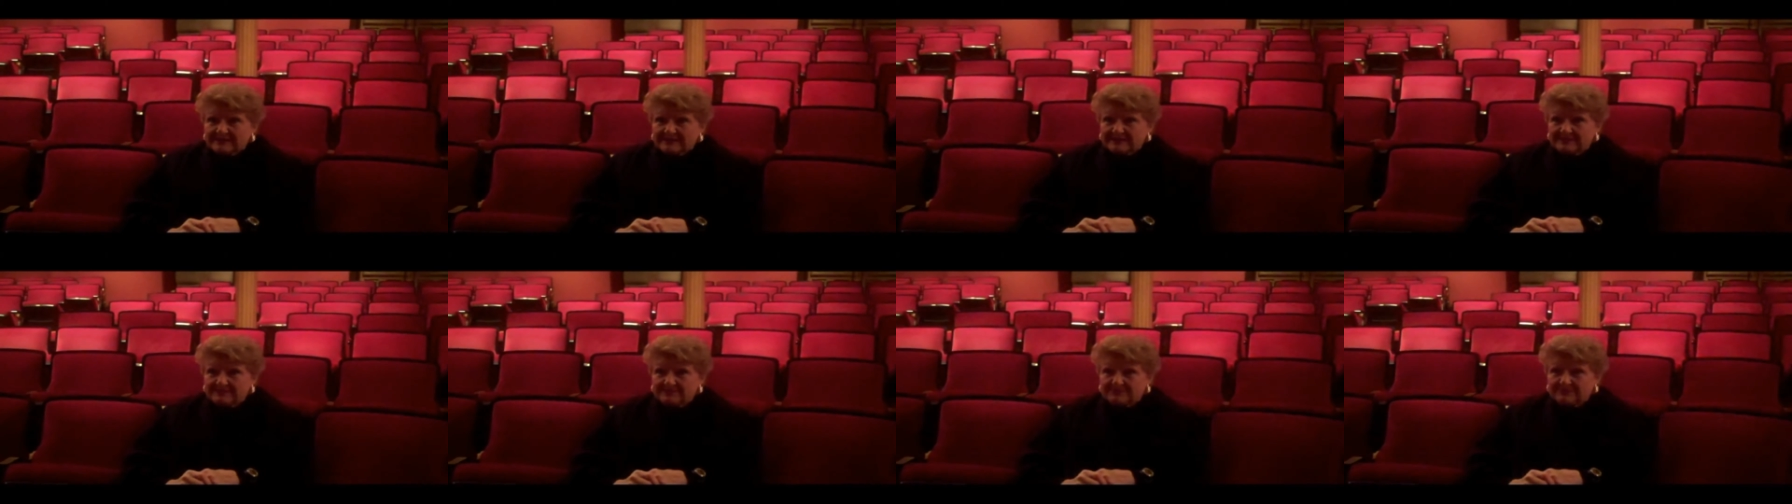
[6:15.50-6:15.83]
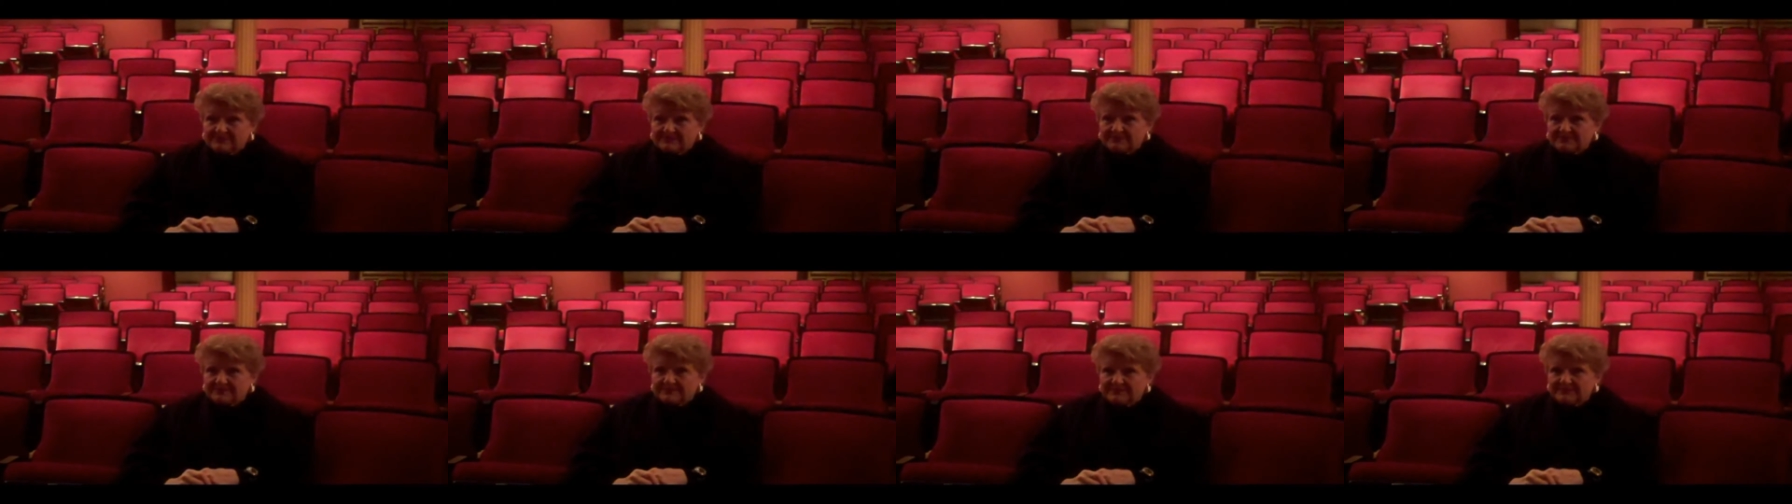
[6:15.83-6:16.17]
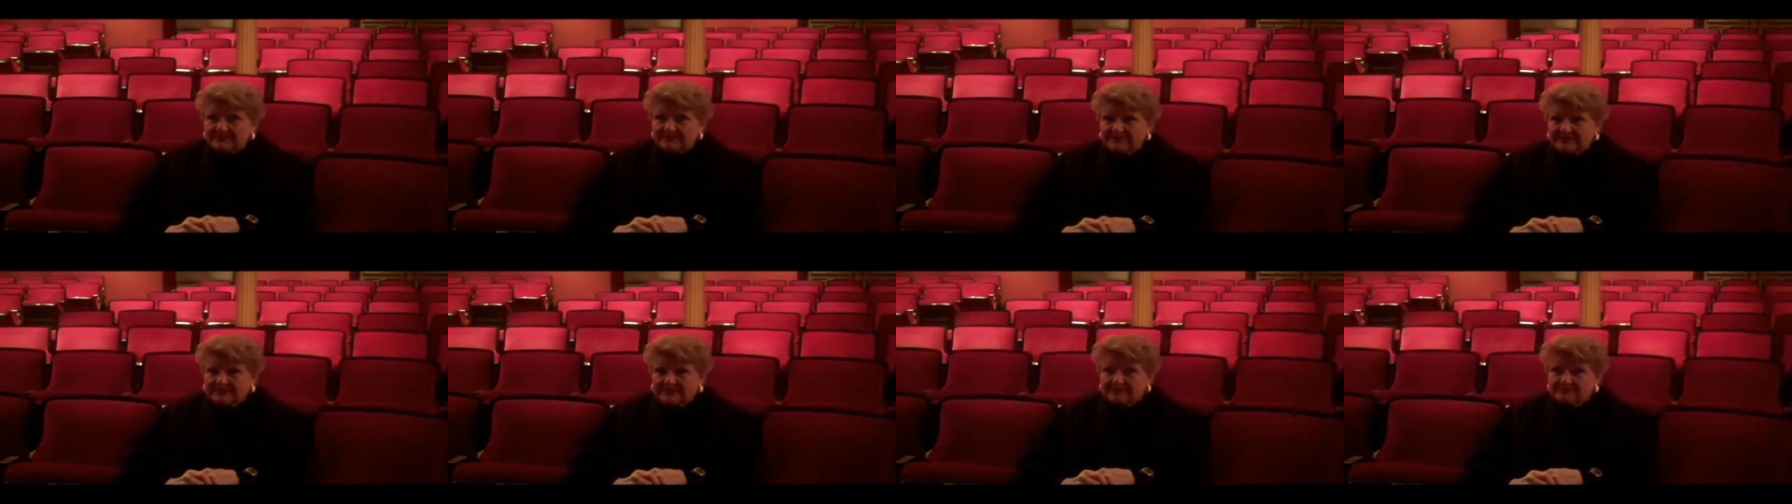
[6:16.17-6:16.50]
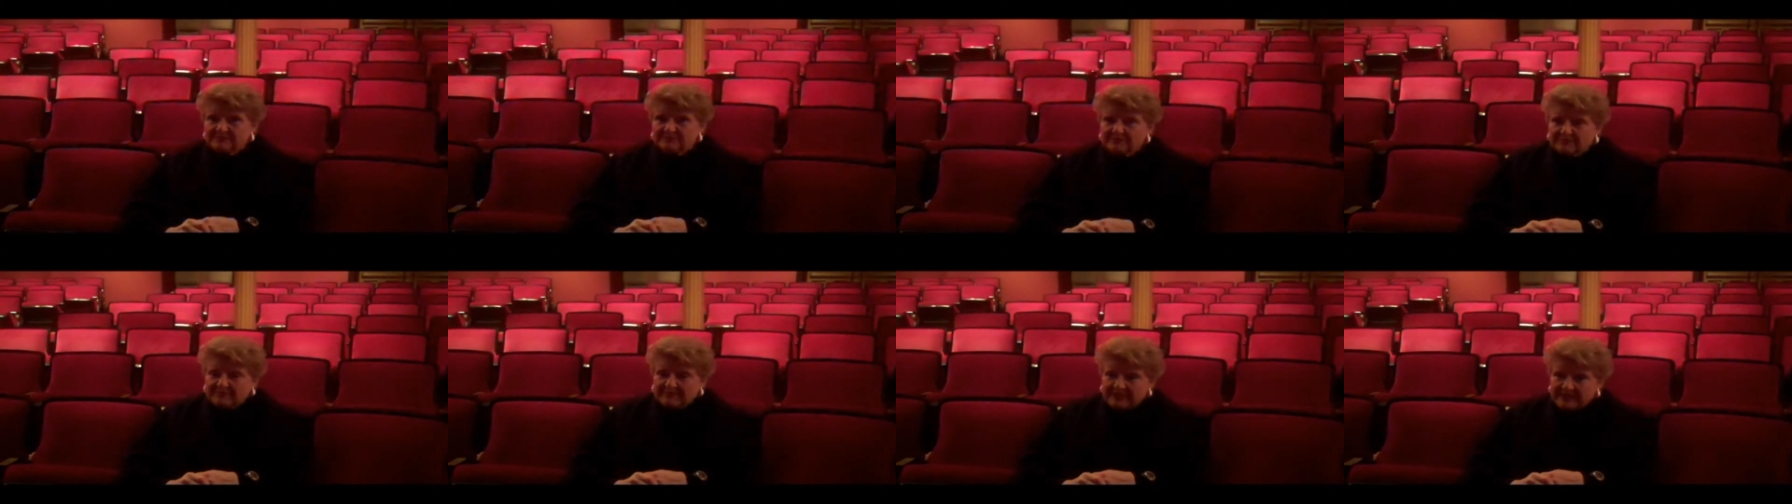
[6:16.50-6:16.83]
it was, Ed
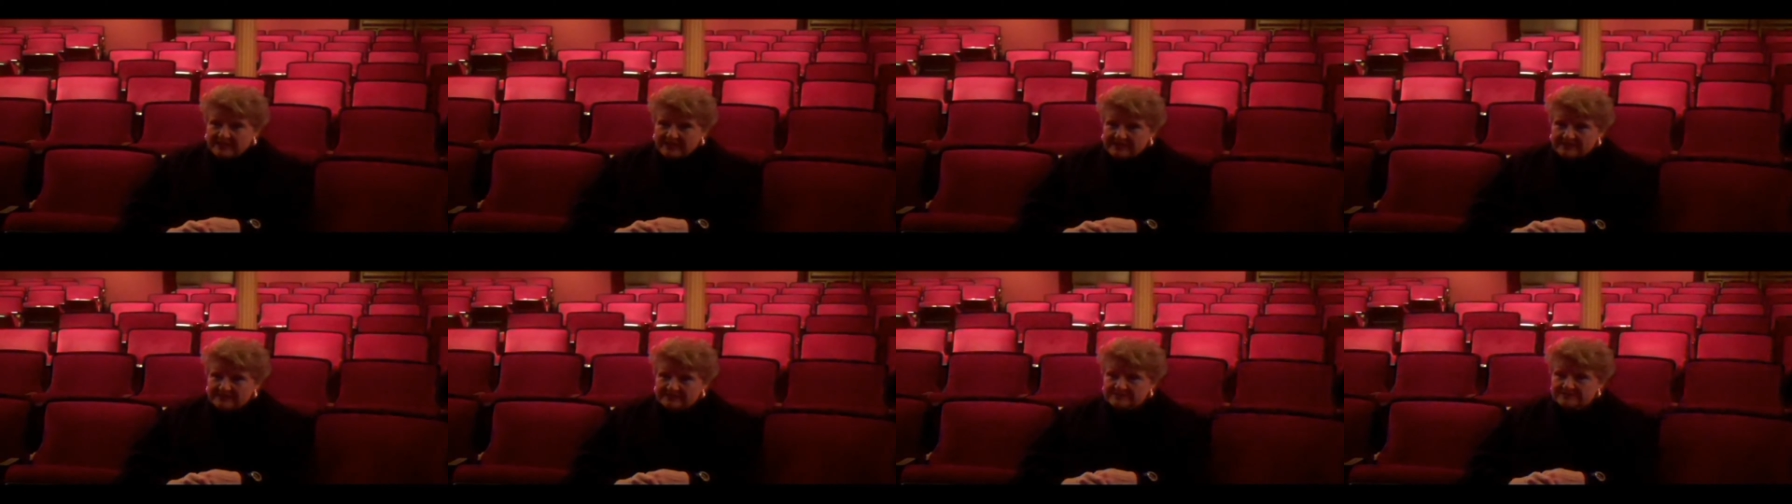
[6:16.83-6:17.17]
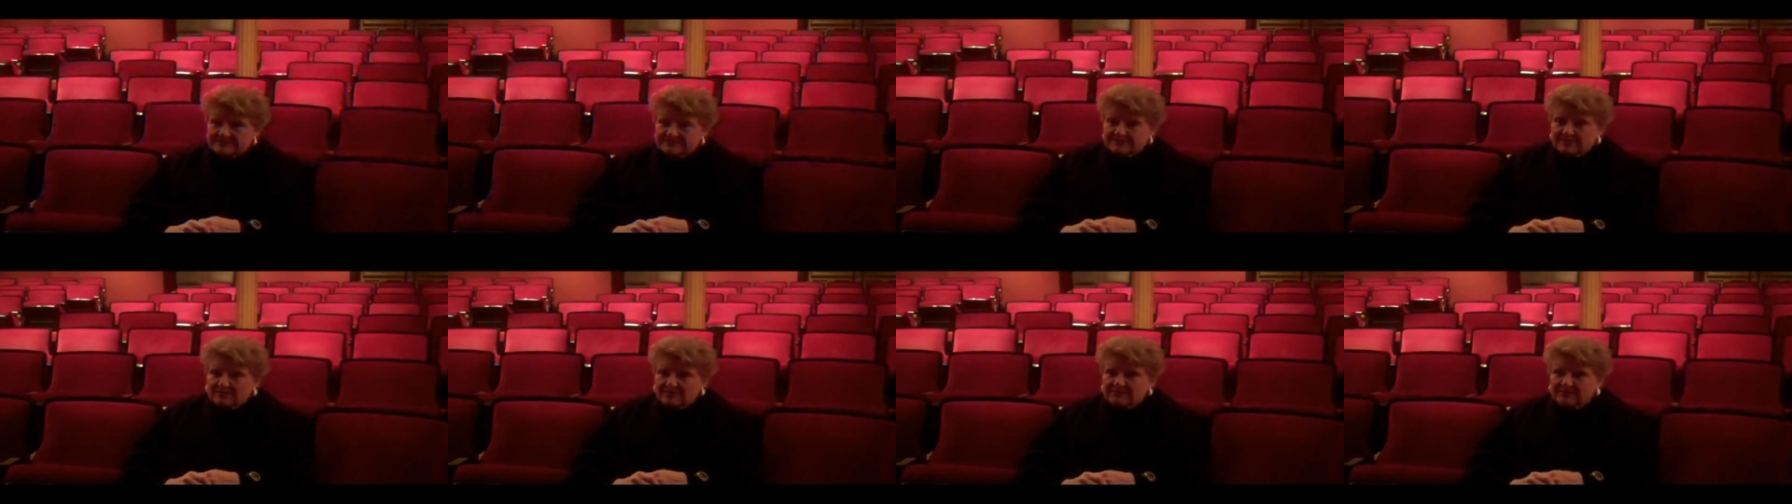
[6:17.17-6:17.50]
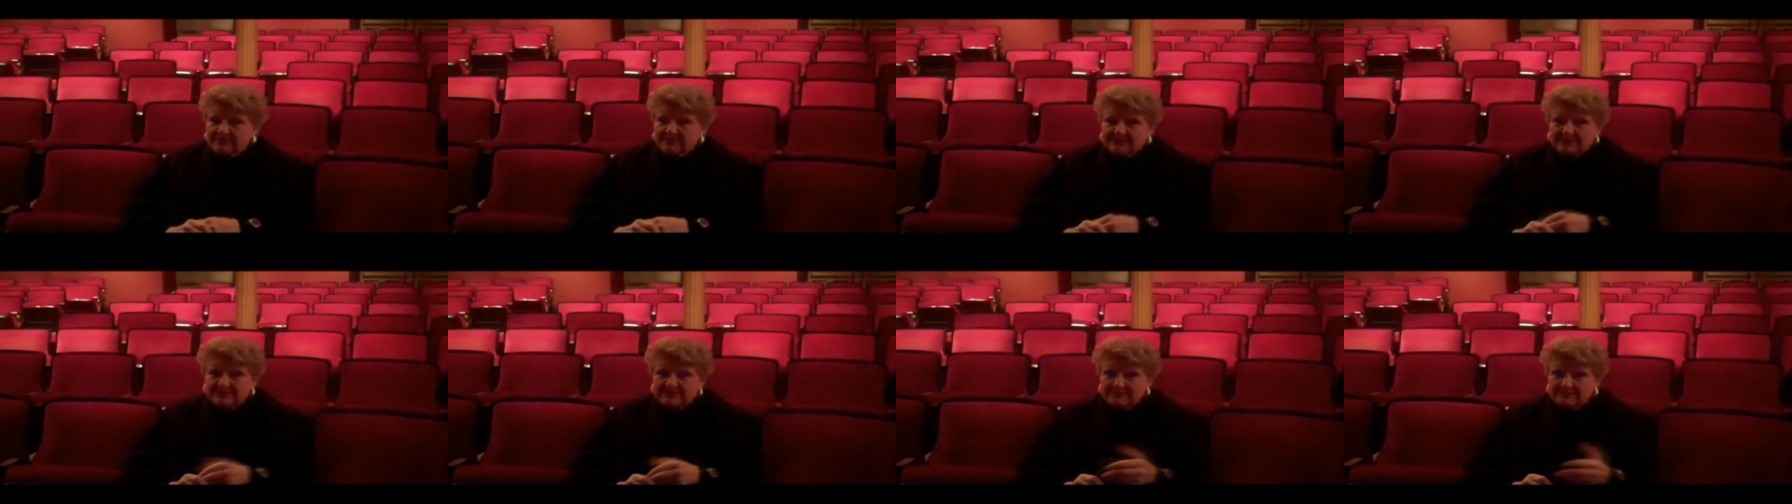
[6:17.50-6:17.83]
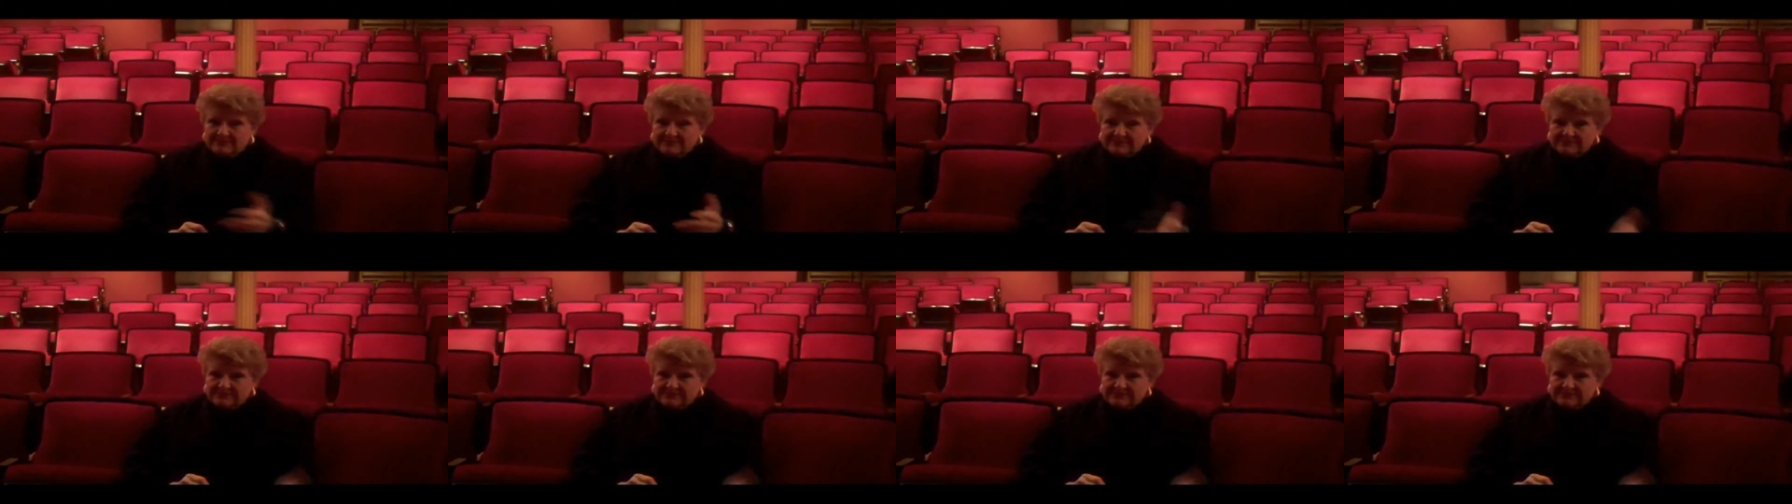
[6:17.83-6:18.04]
McMahon saw me